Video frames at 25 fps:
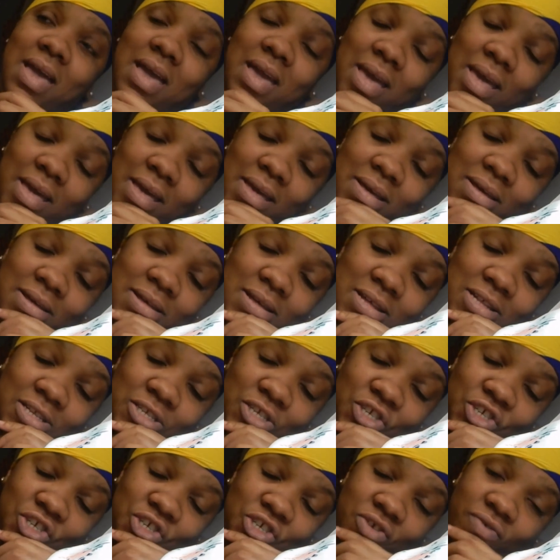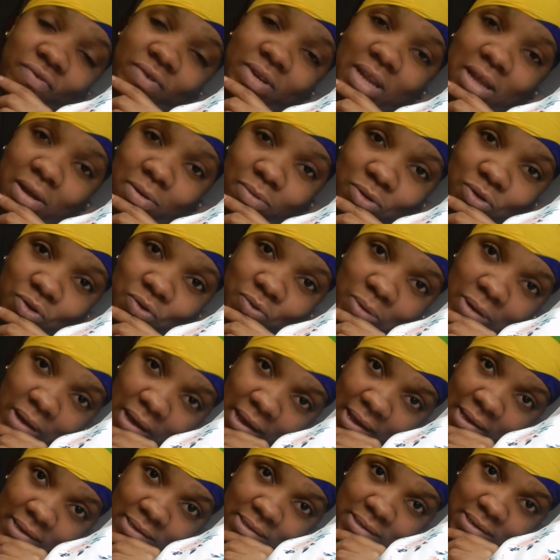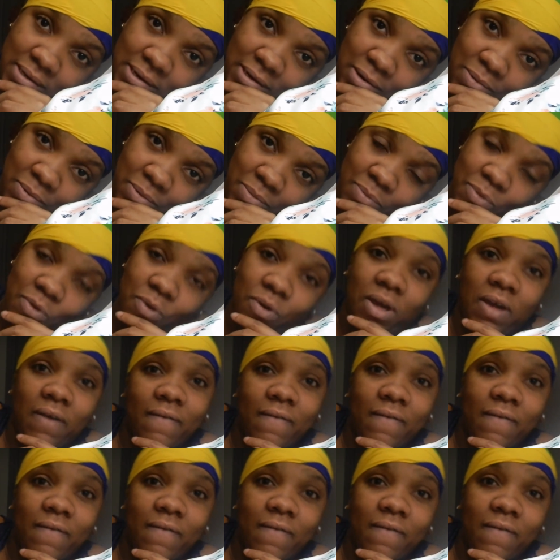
and sharing that with you guys a little more.